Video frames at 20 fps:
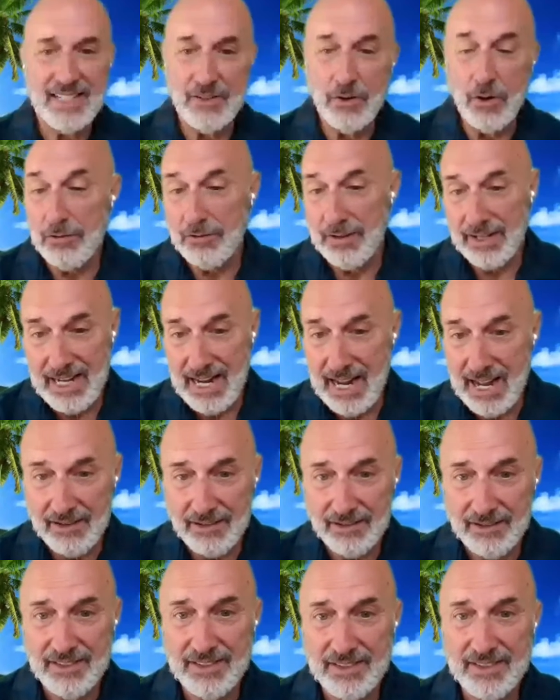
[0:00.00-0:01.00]
it already
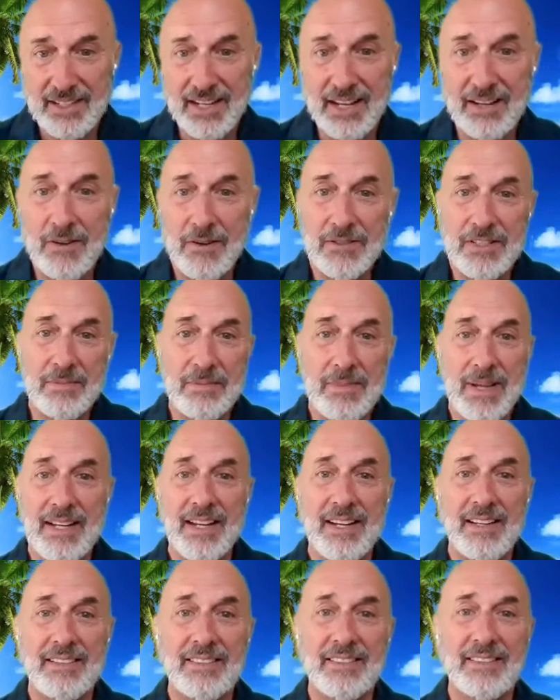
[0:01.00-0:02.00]
out? How oh yeah, it
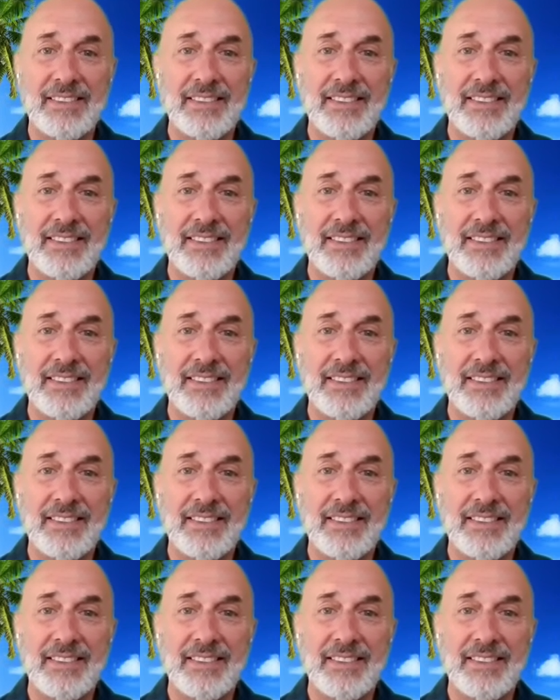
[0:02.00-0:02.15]
sure.